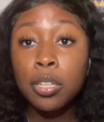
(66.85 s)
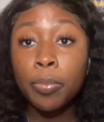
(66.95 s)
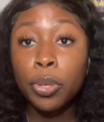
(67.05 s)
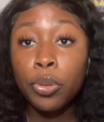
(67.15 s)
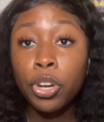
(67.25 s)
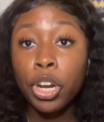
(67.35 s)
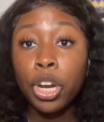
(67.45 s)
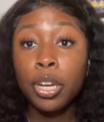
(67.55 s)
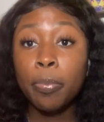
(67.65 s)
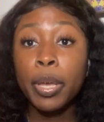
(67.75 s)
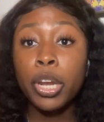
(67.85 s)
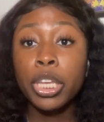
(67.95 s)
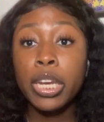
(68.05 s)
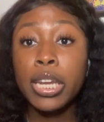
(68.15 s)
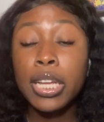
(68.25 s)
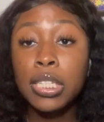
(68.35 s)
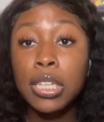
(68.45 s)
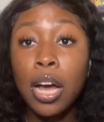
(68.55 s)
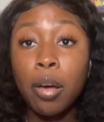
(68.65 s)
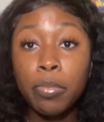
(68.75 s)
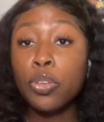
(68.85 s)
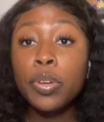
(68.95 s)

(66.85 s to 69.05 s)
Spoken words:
computer, depend on your desktop.